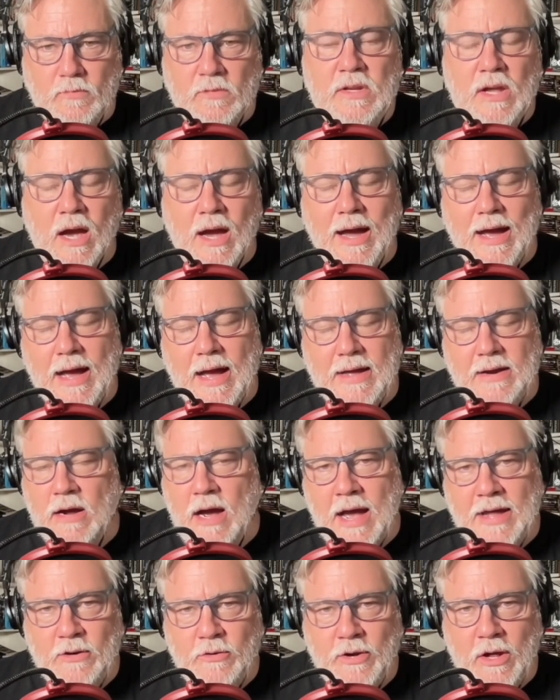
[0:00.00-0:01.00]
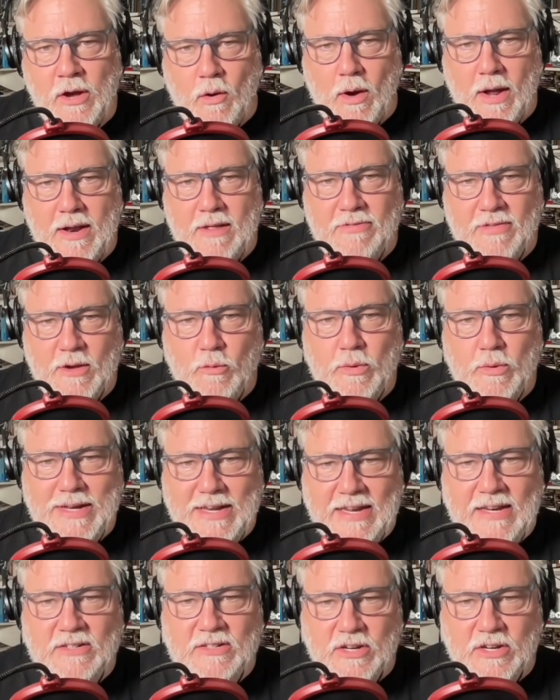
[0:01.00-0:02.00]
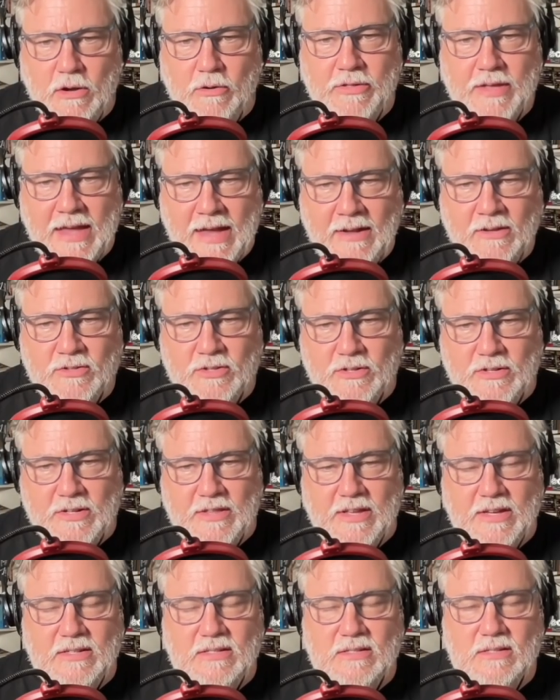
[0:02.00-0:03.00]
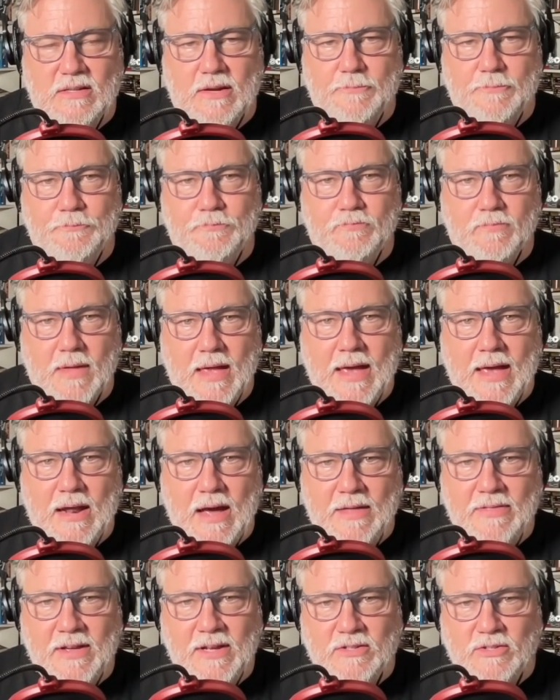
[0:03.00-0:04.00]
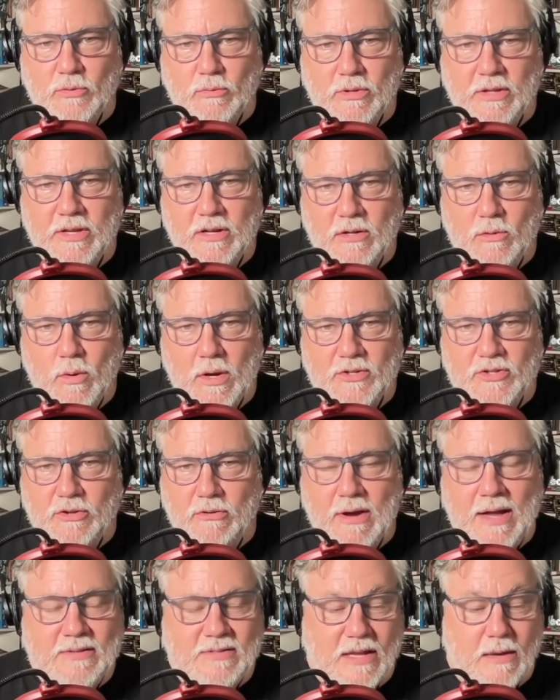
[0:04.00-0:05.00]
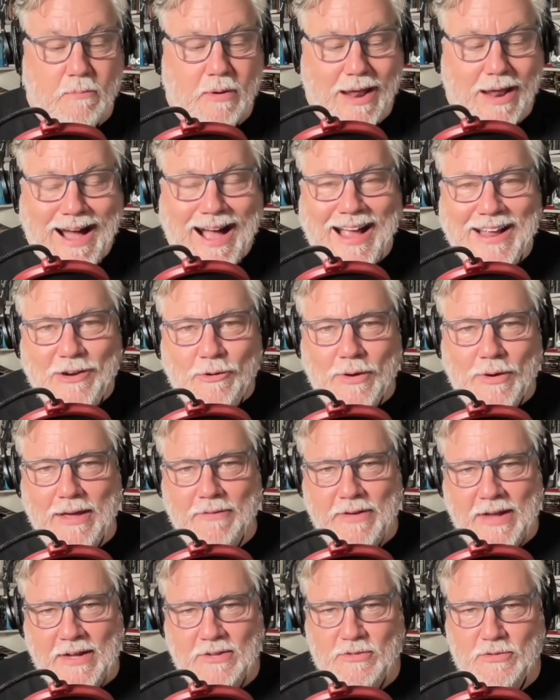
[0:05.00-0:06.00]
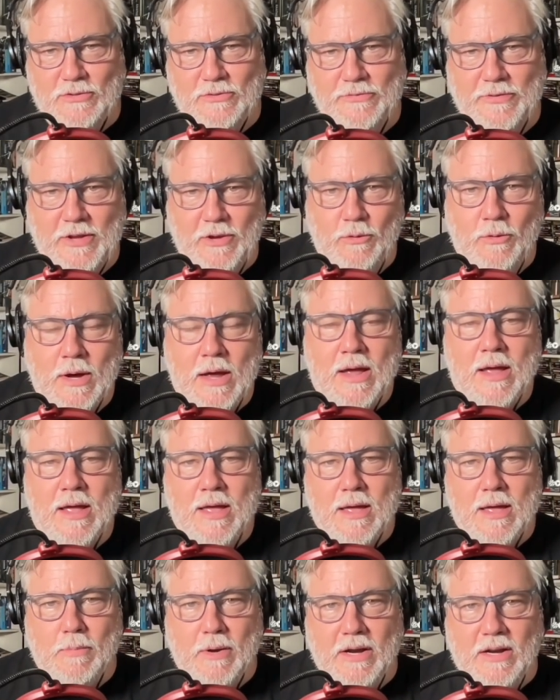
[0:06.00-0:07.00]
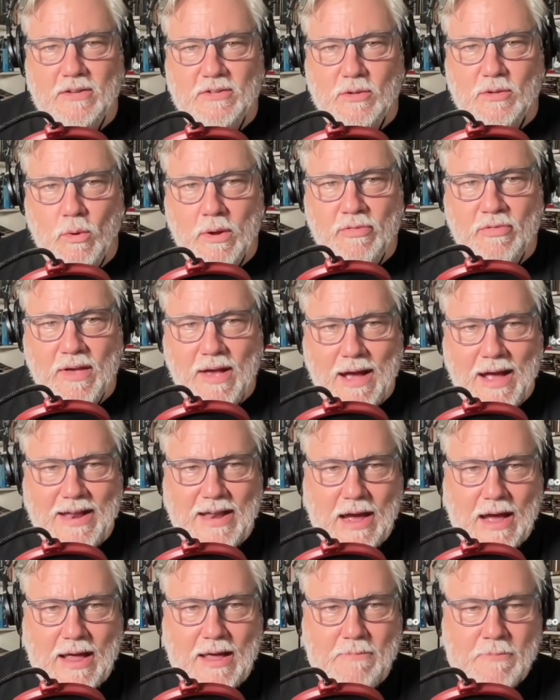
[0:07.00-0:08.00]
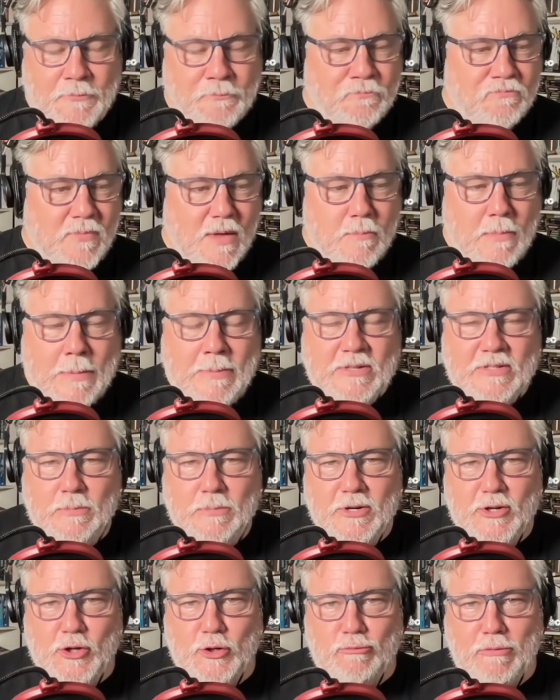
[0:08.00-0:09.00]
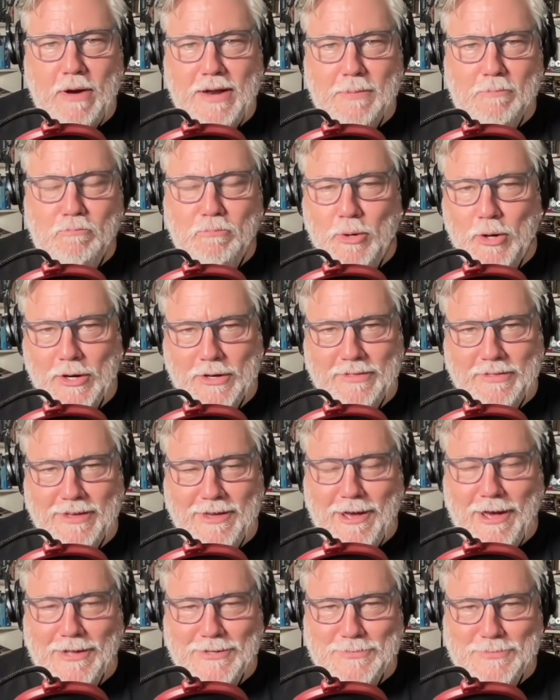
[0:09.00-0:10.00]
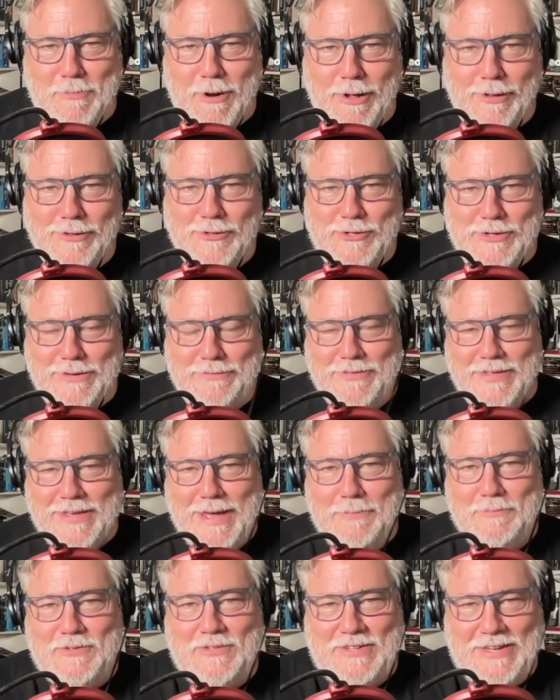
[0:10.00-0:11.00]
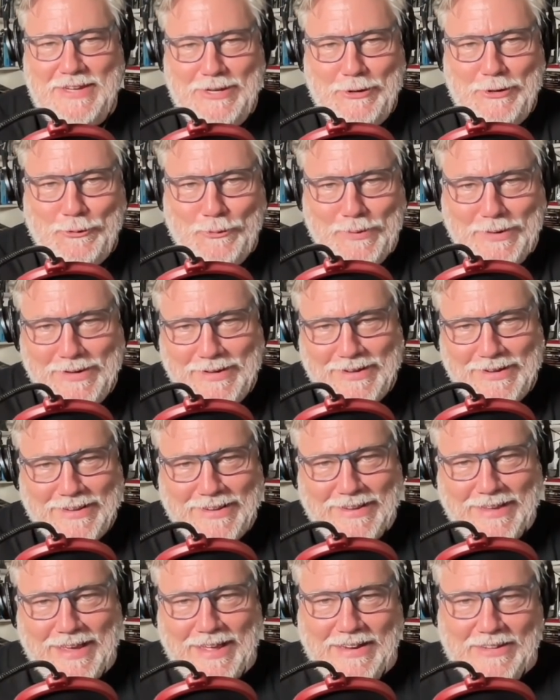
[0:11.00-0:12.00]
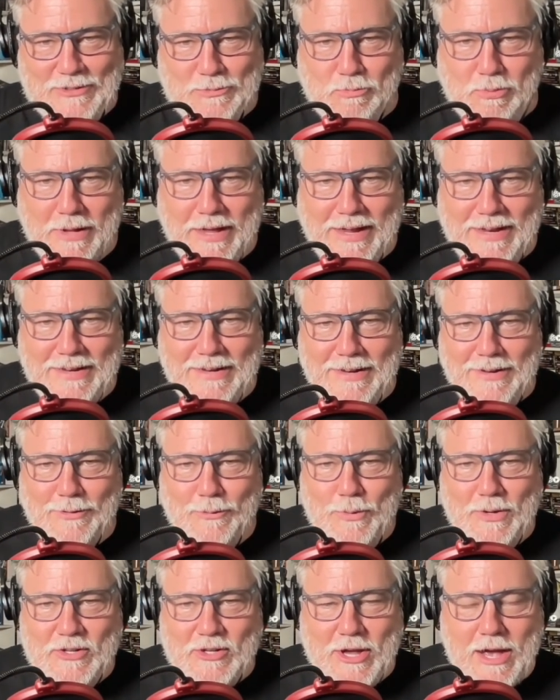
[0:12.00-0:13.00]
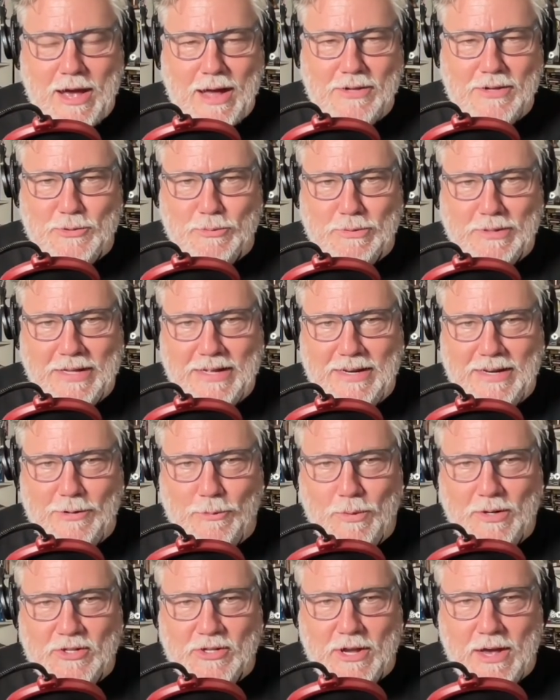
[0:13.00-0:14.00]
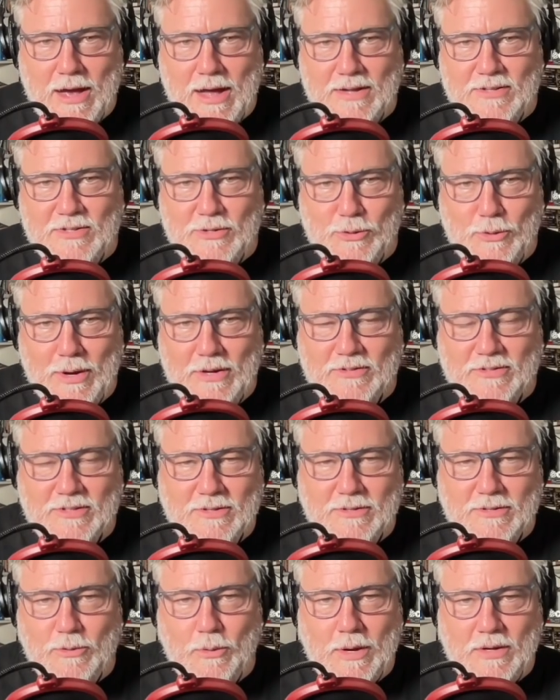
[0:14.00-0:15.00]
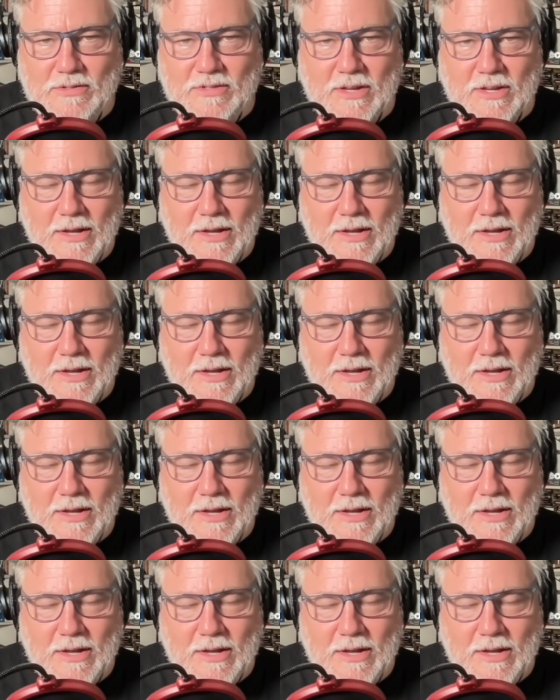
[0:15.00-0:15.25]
I don't know. And I think we need to know the answer to this. And I think it's a really good question you're asking, but I don't have answers for you. But it is the one thing I maybe somebody should write a book, The Cosmology of the MCU, and explain which gods are related to which gods, who has